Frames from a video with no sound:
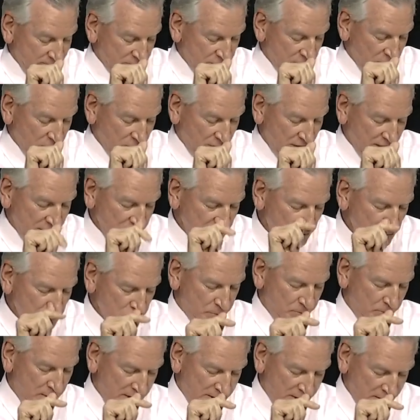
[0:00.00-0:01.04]
So can you
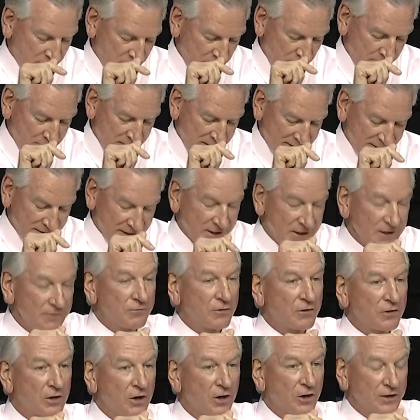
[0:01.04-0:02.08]
speak to me about the
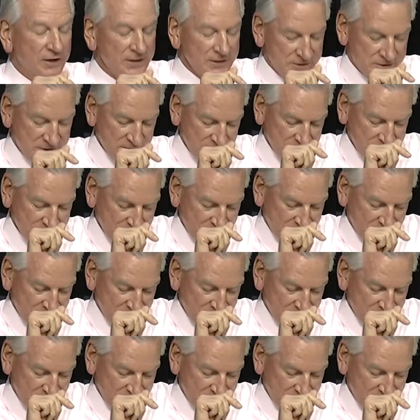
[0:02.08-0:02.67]
difficulties